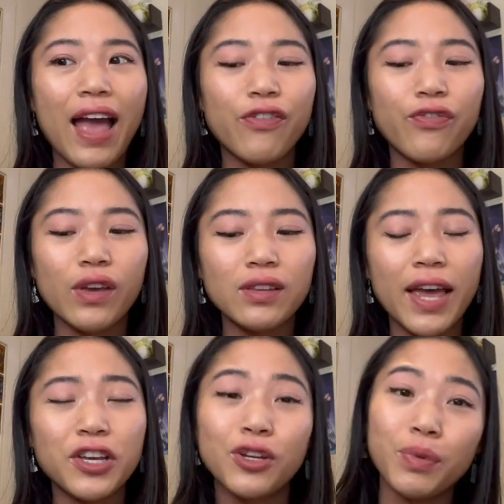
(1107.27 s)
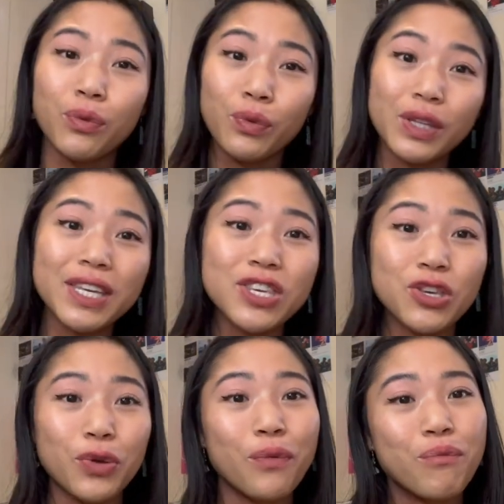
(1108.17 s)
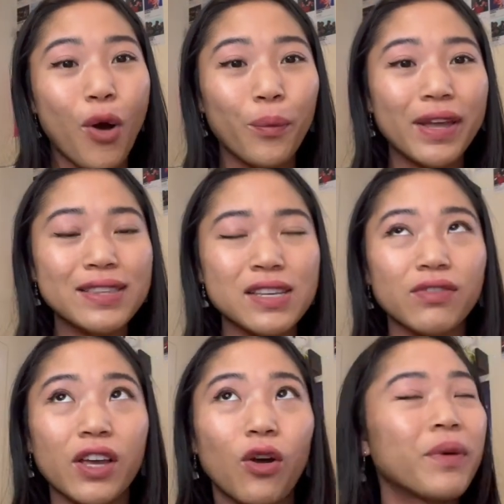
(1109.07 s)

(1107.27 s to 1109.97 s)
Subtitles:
I feel like could be really cute moments of like,